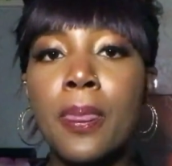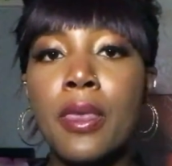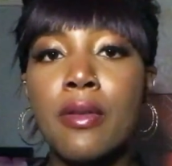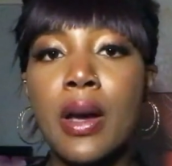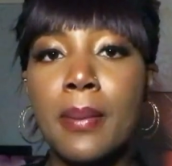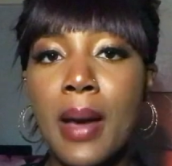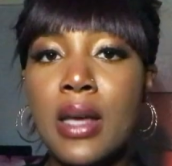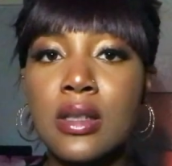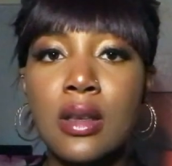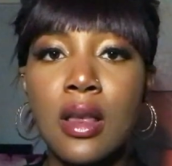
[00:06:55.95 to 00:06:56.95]
Divine
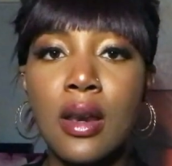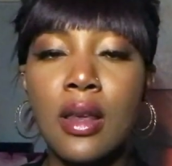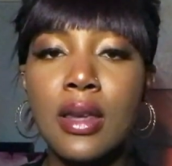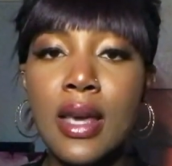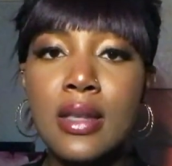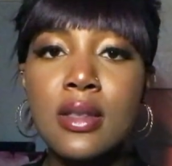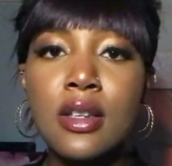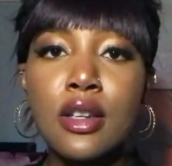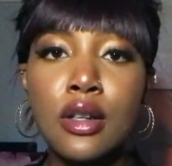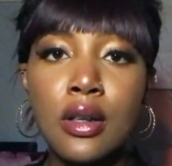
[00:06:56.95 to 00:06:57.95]
Masculine, yes,
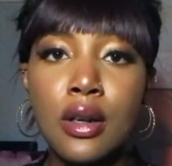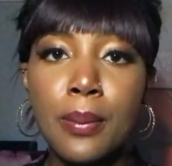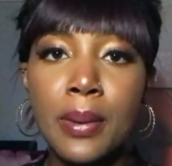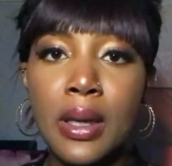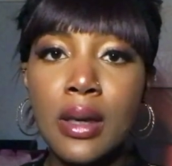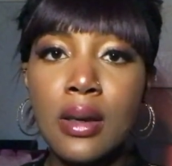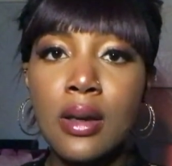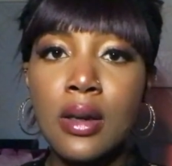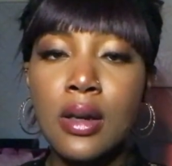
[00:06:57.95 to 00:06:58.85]
it could be a